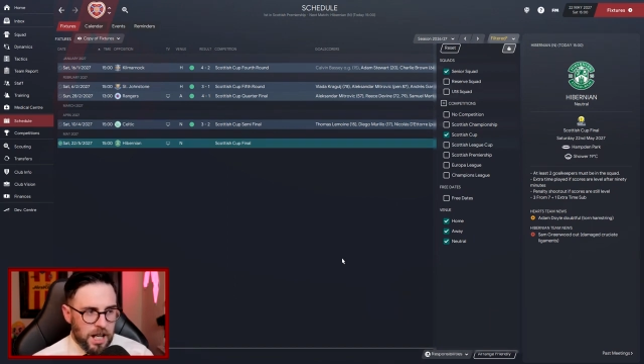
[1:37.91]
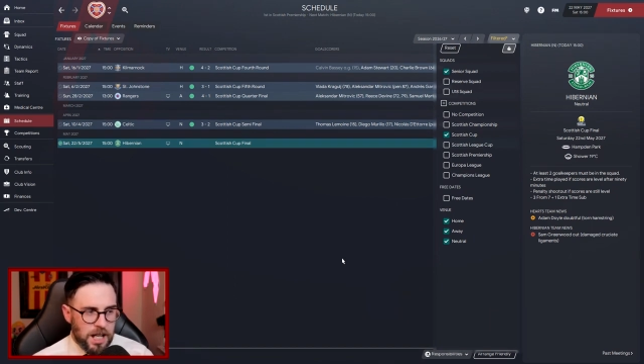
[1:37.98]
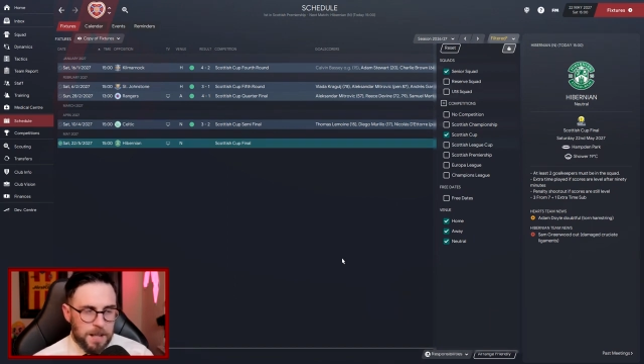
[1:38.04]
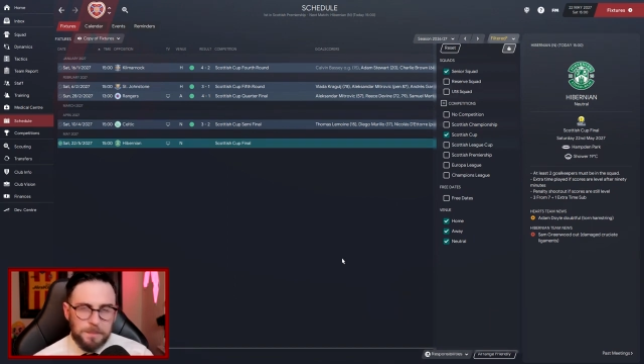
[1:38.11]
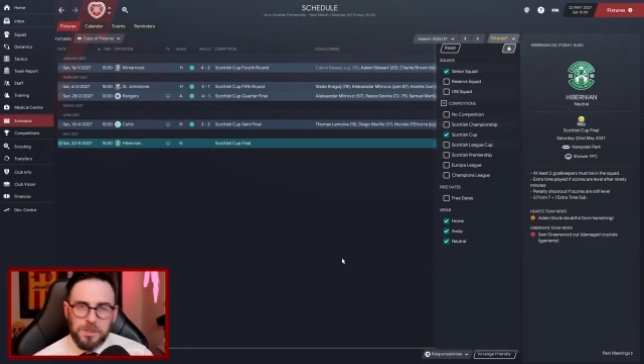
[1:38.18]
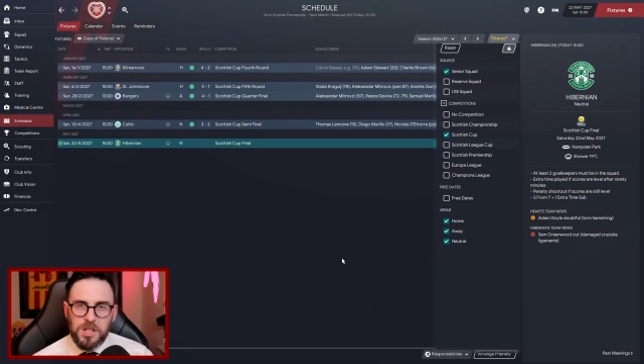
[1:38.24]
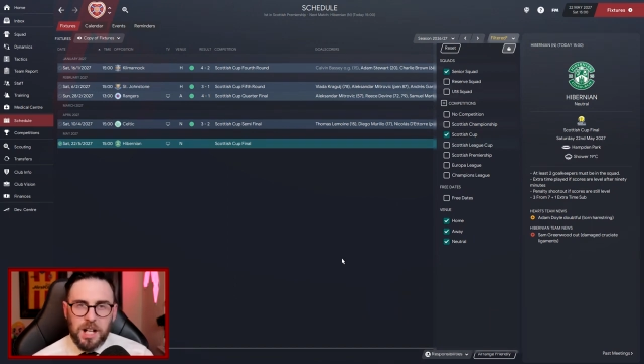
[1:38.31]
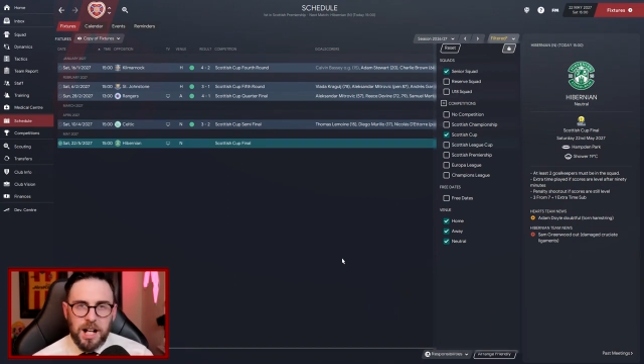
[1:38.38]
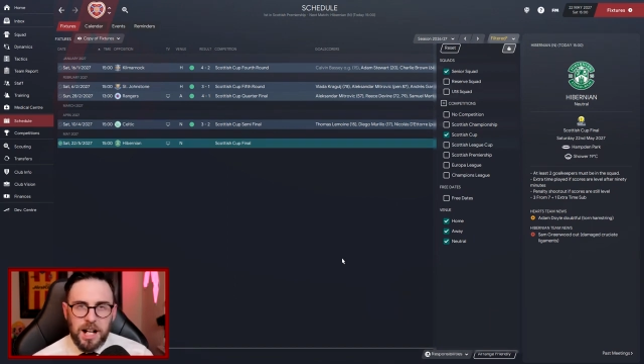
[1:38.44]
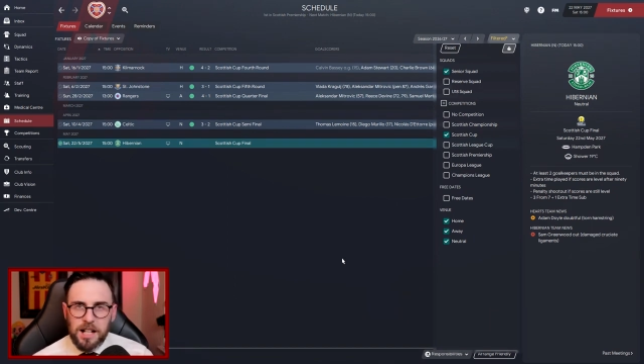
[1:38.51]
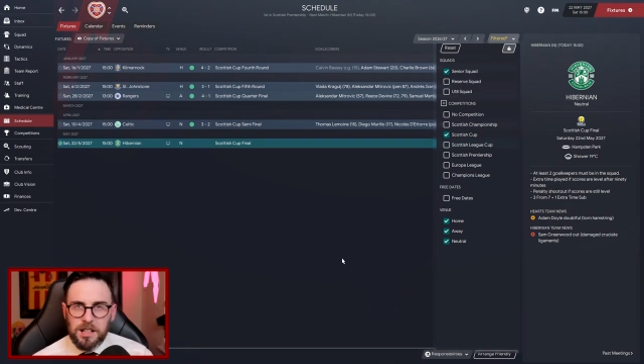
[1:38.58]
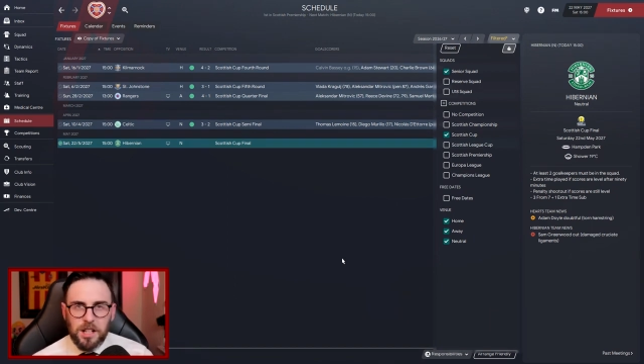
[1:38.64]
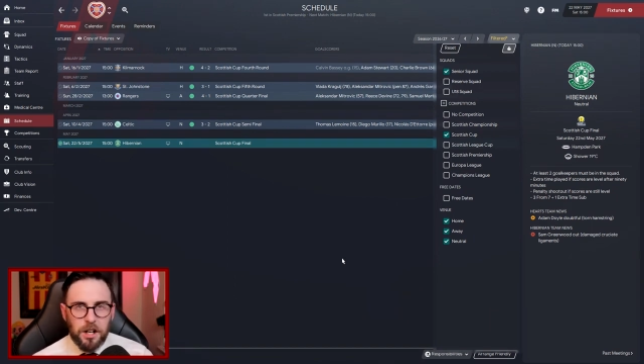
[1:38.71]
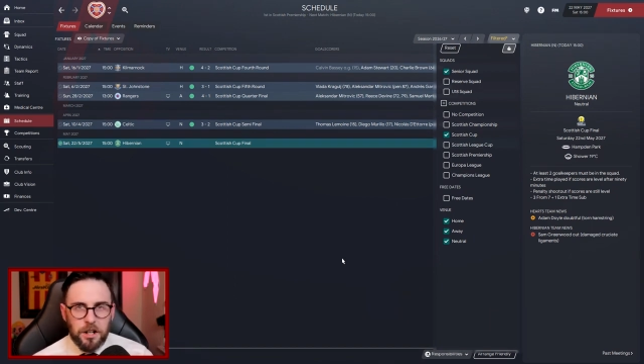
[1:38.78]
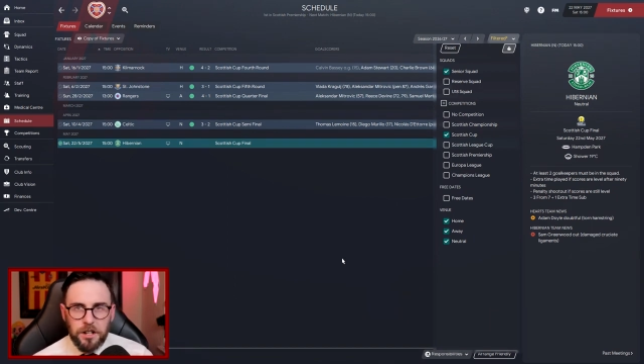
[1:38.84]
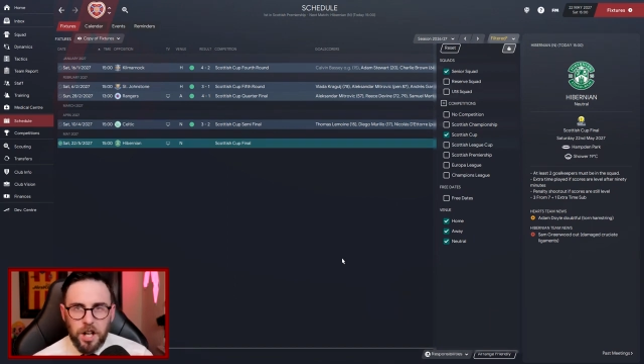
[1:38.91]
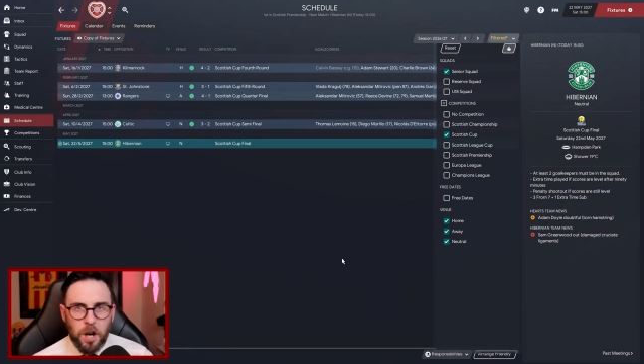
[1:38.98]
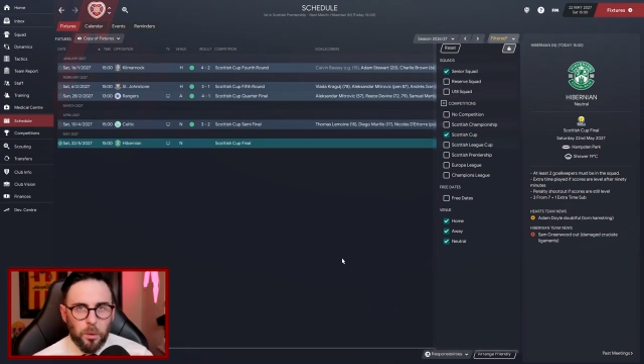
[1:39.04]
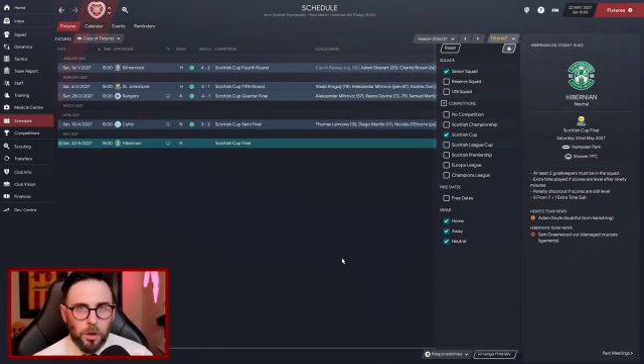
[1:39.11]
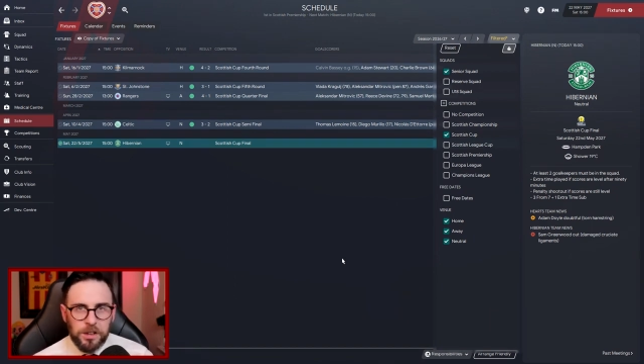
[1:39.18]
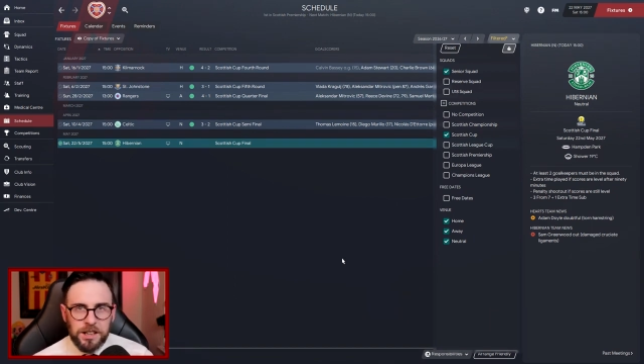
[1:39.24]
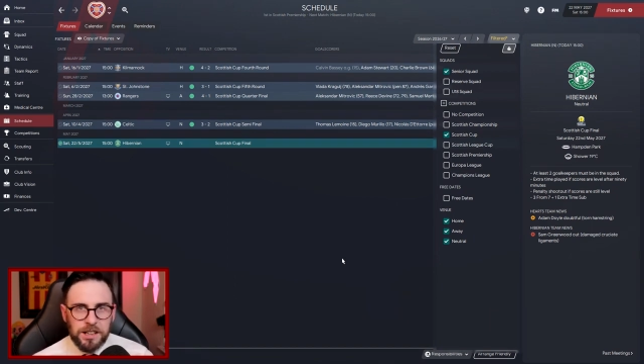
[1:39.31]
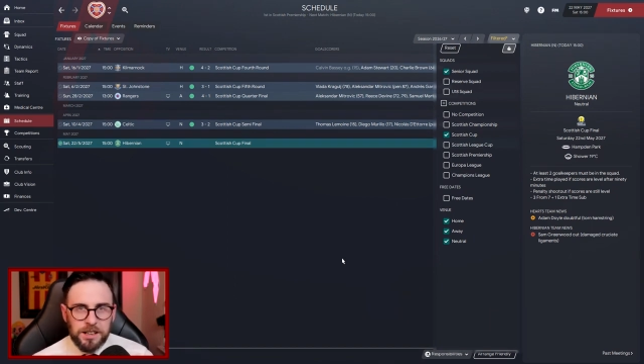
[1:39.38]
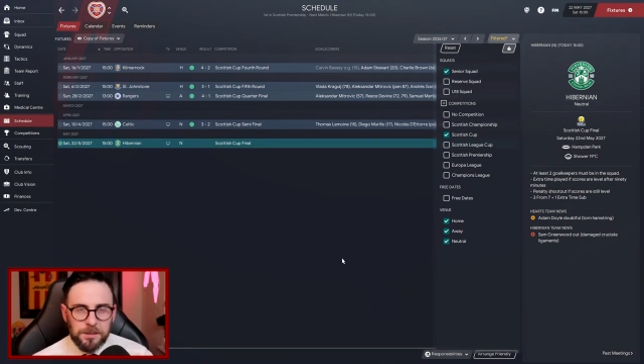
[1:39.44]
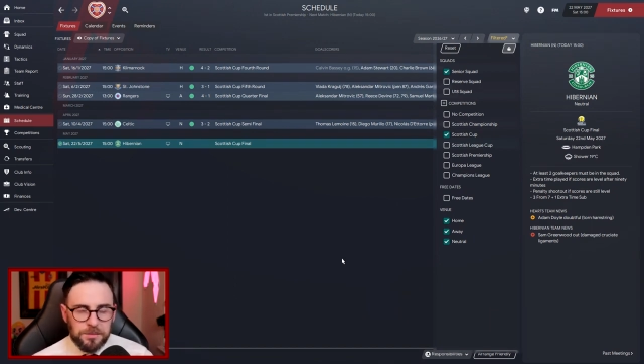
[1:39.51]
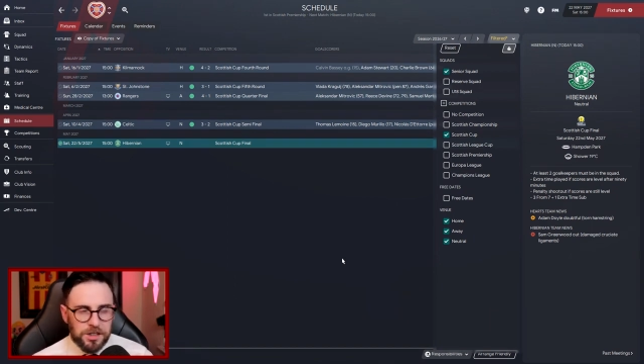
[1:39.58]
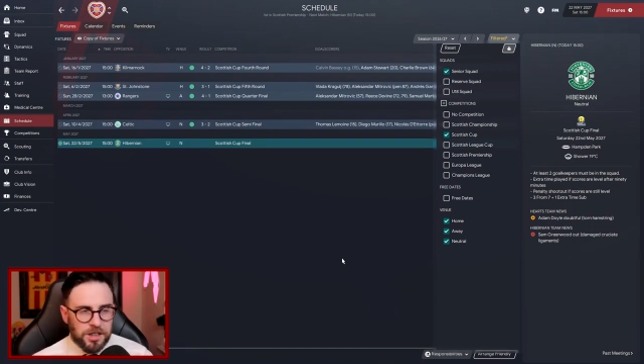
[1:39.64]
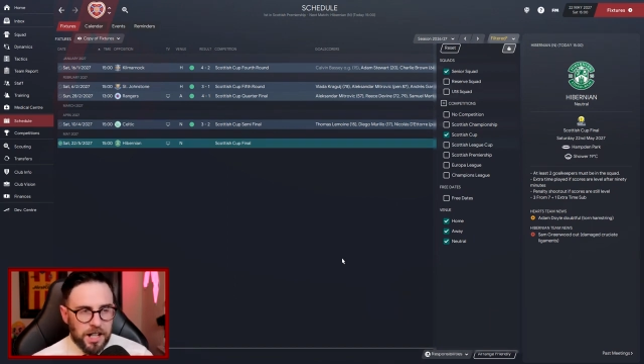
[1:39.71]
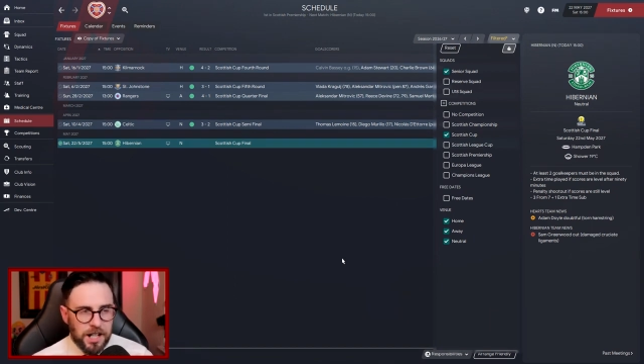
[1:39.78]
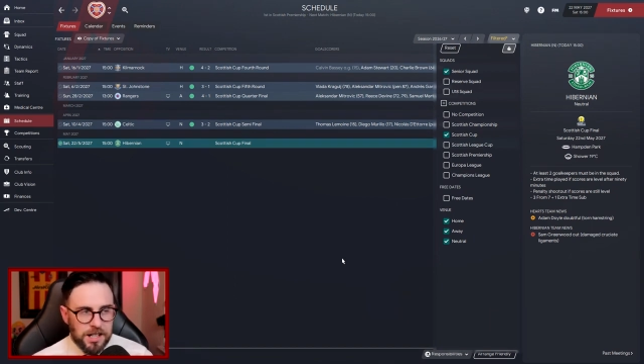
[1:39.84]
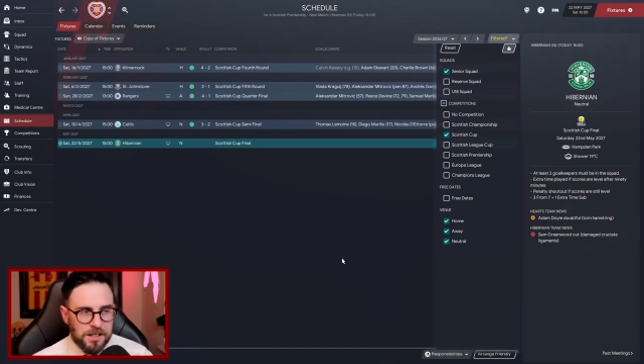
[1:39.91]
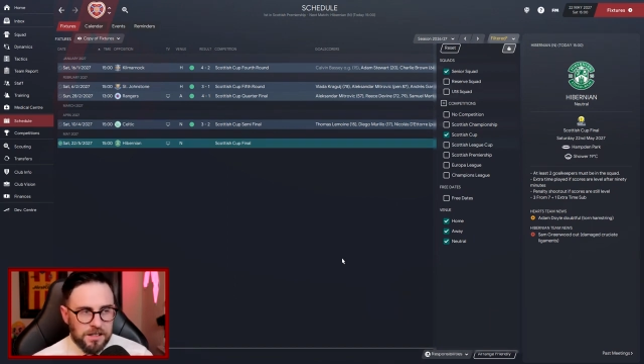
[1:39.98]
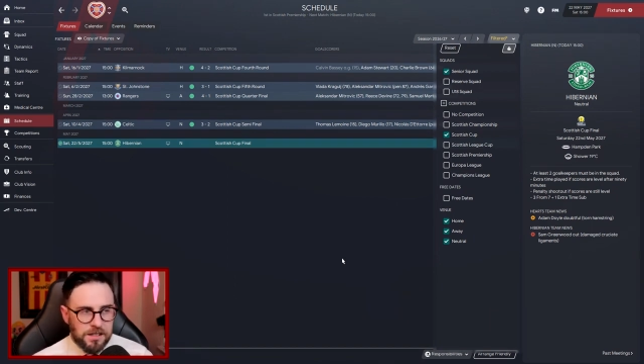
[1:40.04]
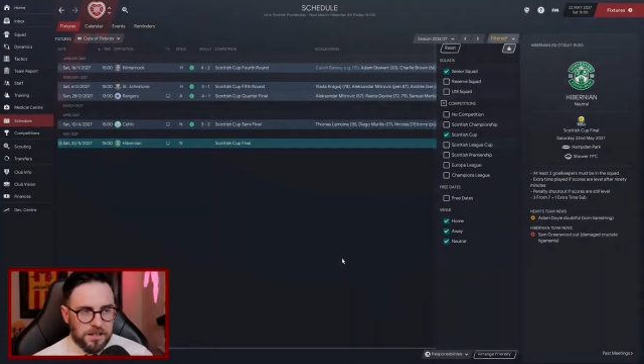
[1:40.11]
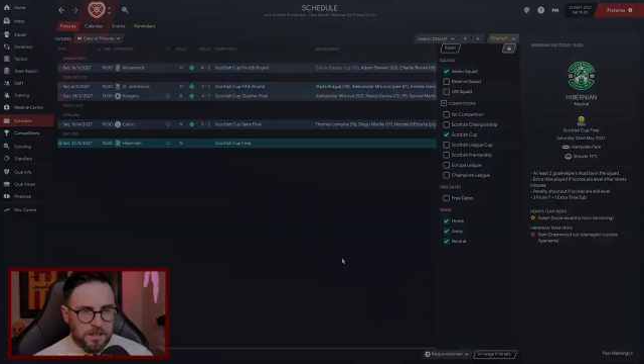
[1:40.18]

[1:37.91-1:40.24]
Hibs aren't going to know what hit them today.